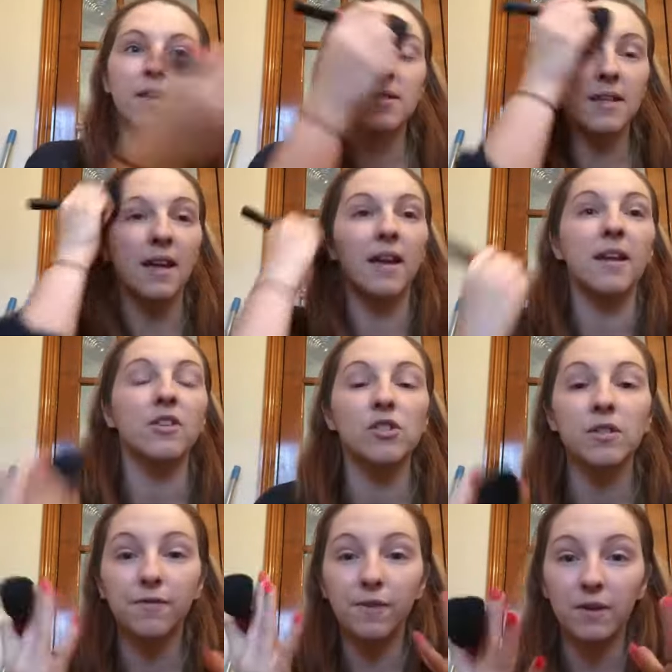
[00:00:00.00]
And that's it, and it
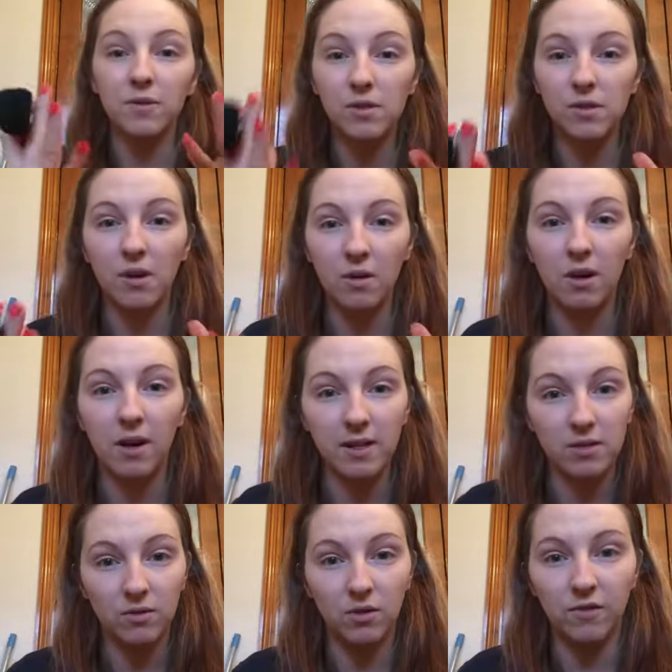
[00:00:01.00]
just feels so
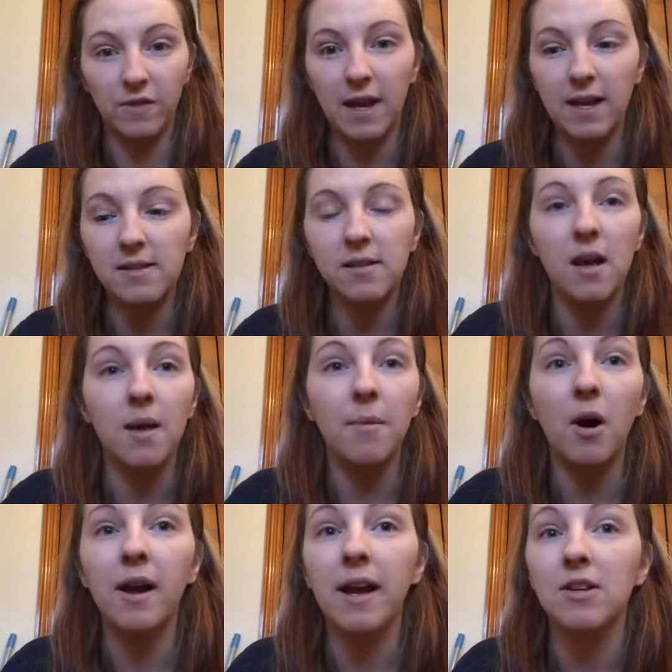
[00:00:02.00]
light on your face.
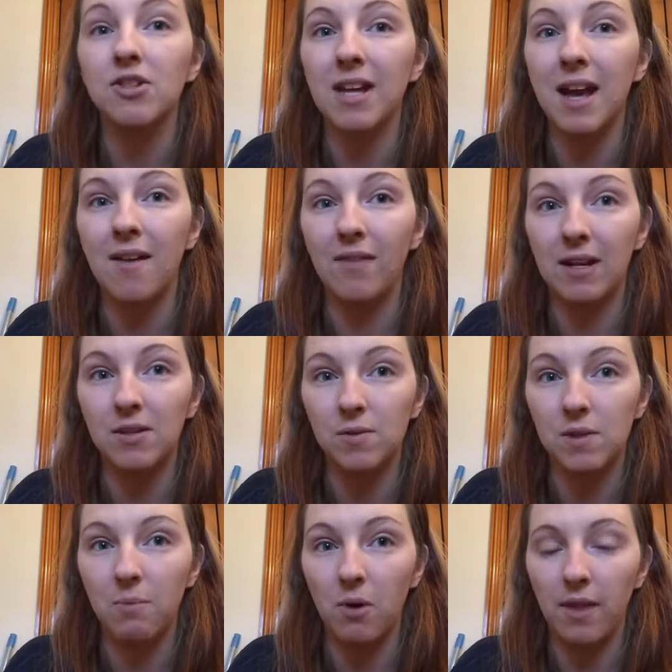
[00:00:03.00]
I actually have a
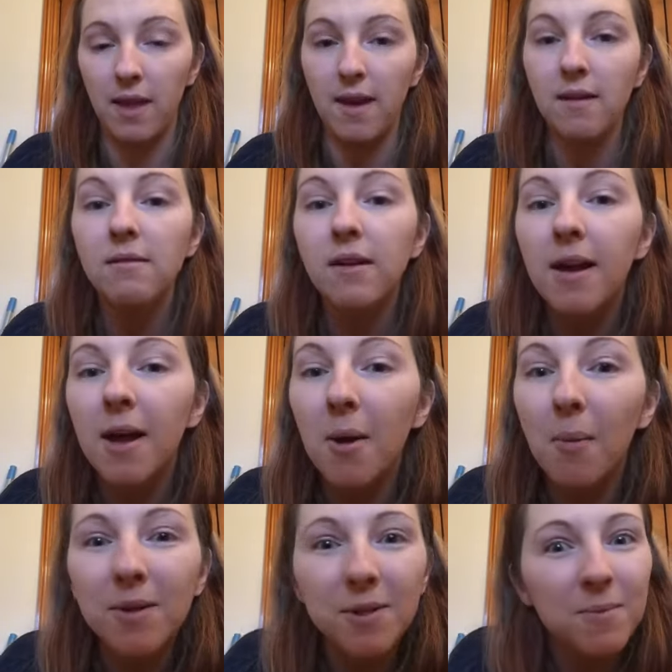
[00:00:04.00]
little spot there,
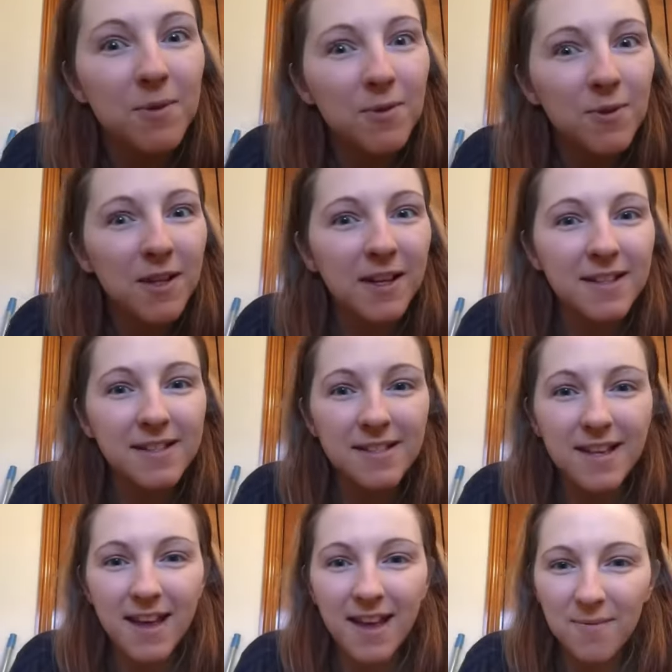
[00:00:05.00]
which I'm sure you can
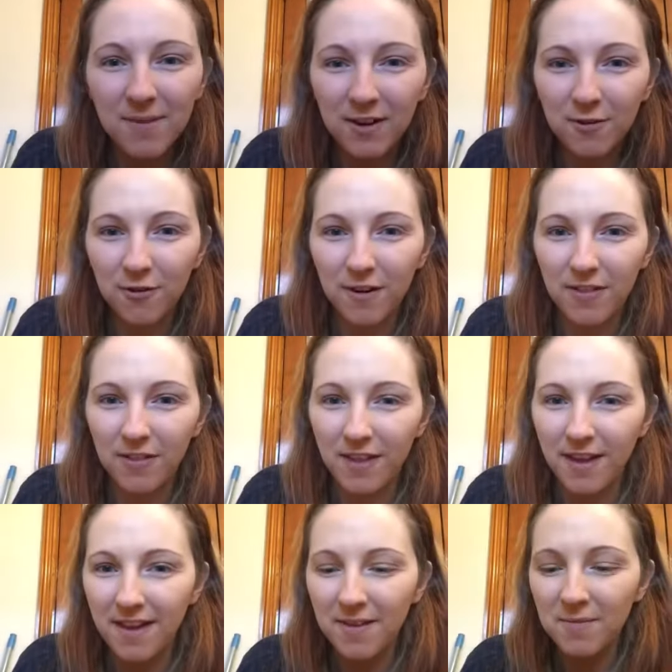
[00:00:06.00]
see, my little friend